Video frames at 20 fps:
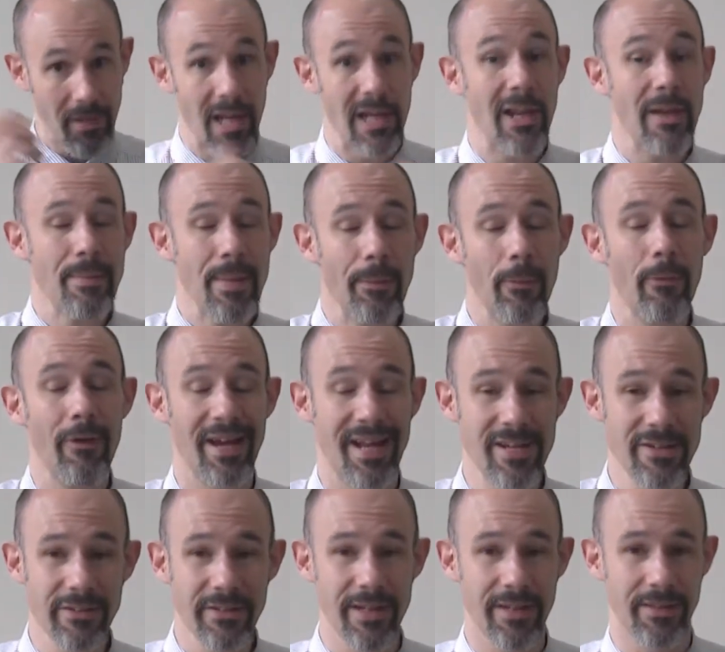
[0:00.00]
a lot of people were
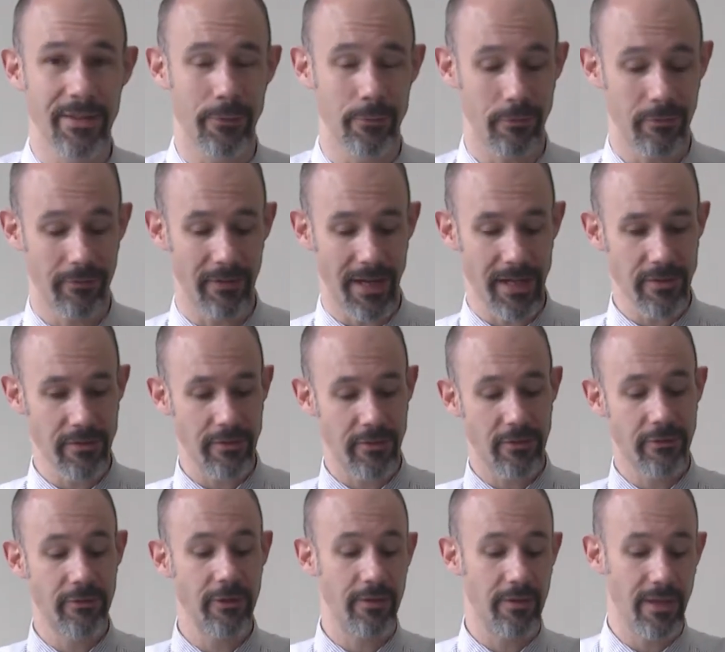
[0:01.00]
injured in those fights,
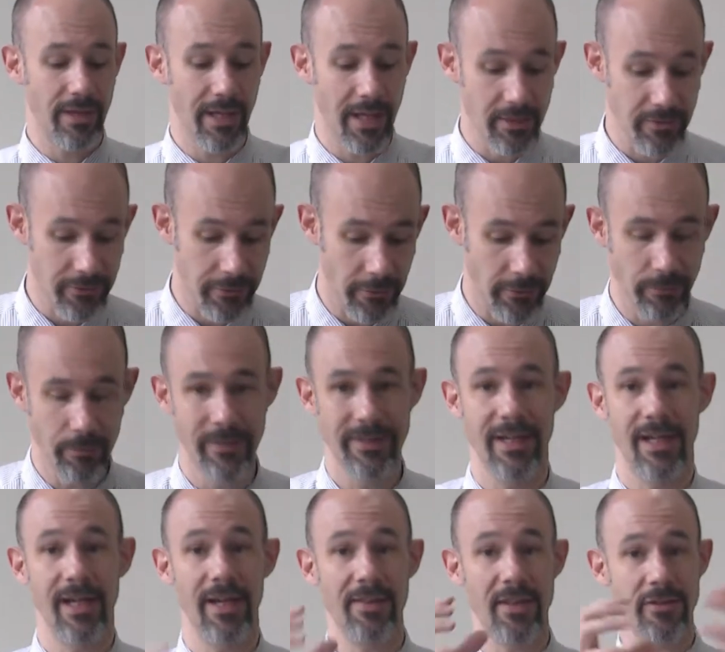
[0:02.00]
so the Knights
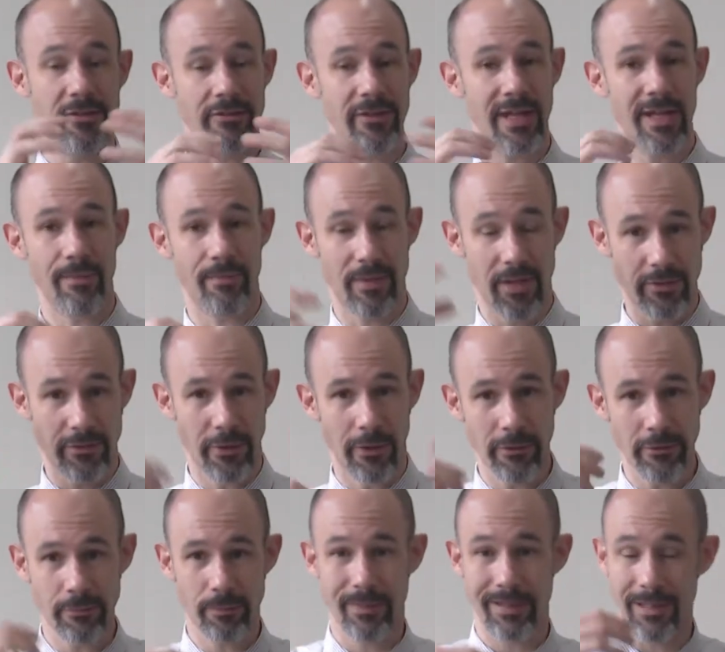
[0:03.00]
Hospitaller they set up these
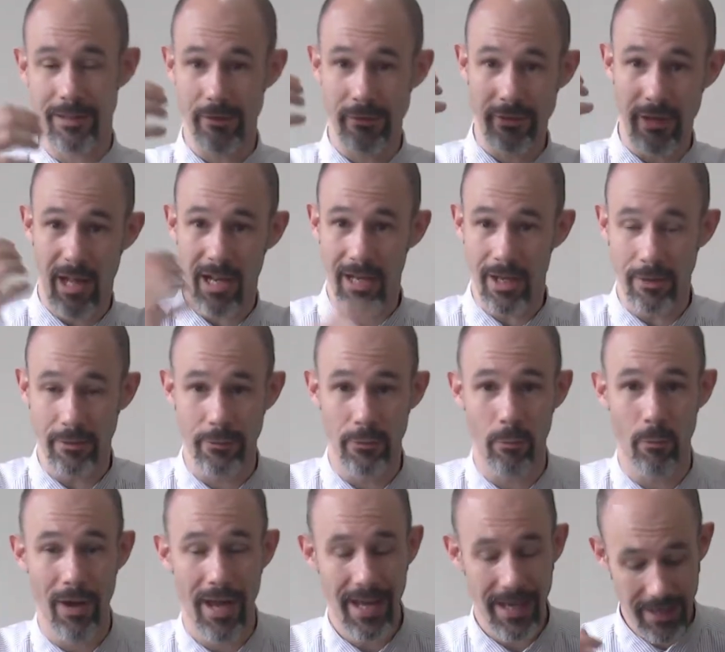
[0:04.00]
hospitals along the
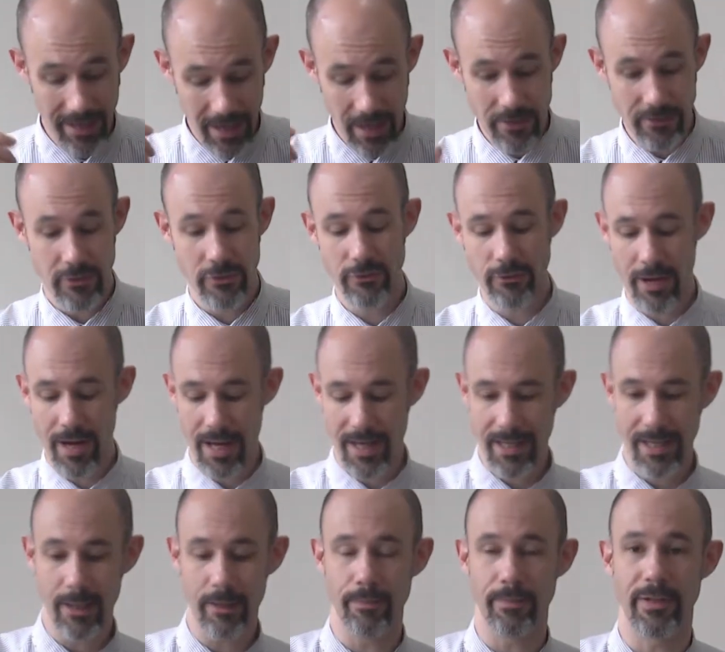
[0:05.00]
way to try and
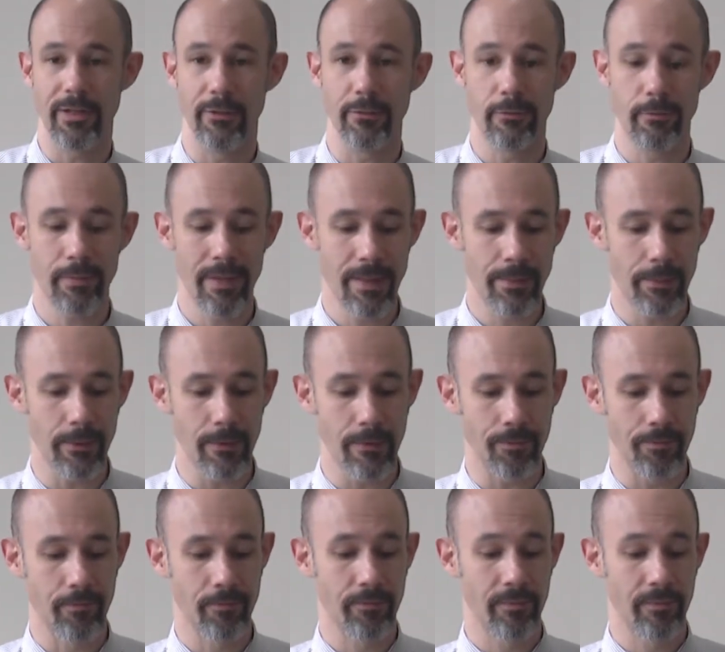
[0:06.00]
help those people.